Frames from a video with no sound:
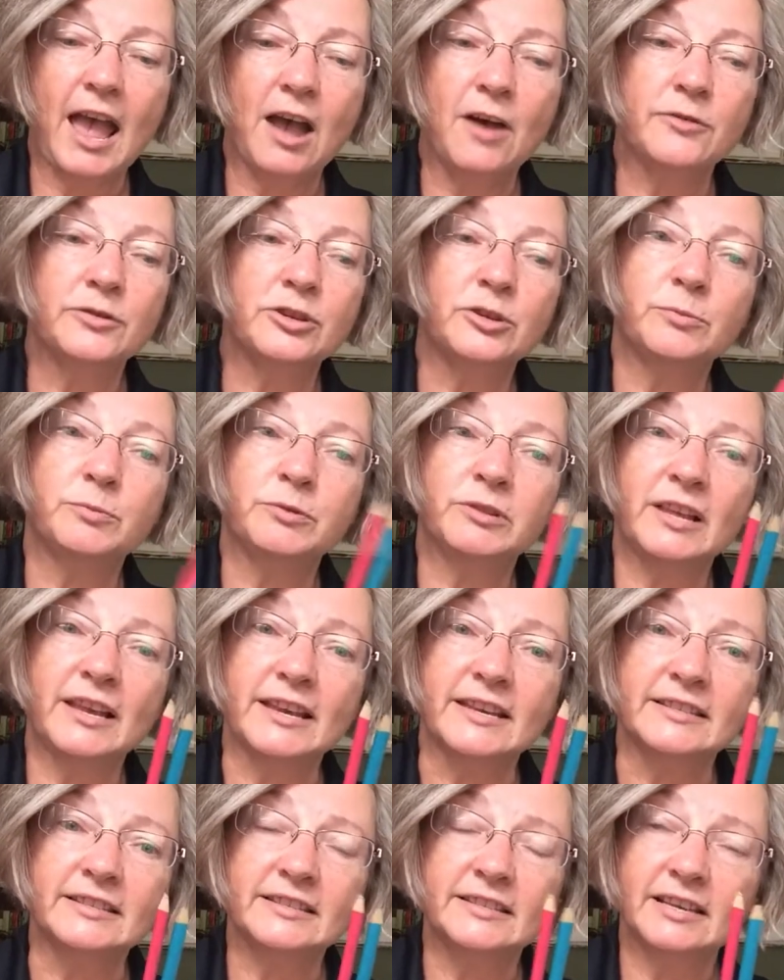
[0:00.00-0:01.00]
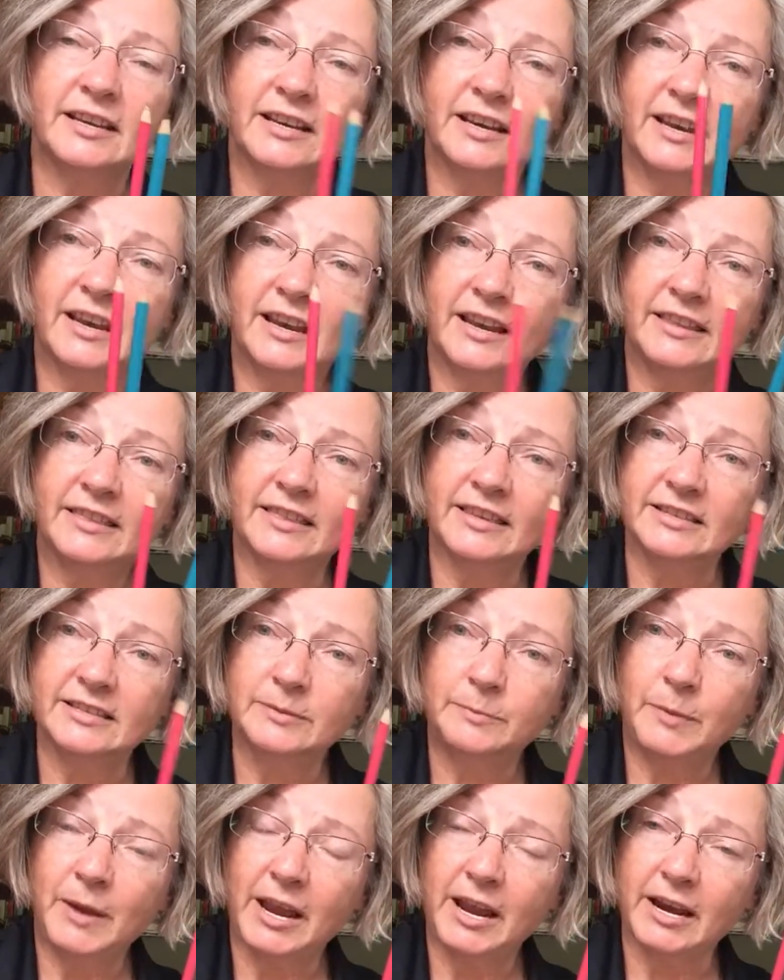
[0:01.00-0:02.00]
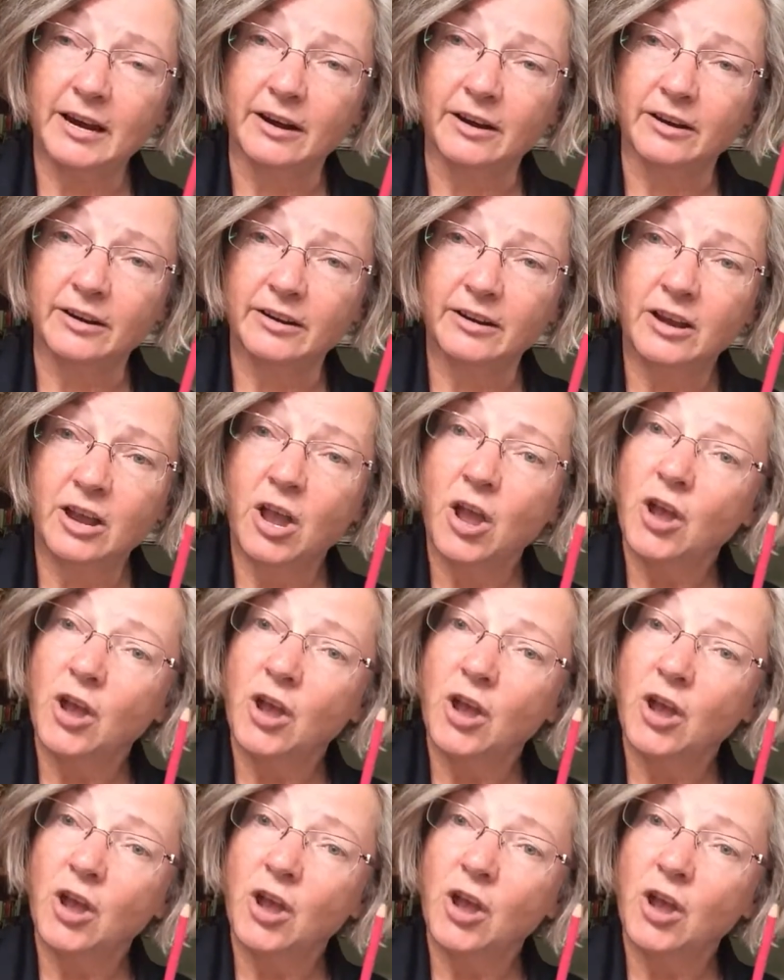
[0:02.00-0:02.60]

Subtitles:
how you place this pair.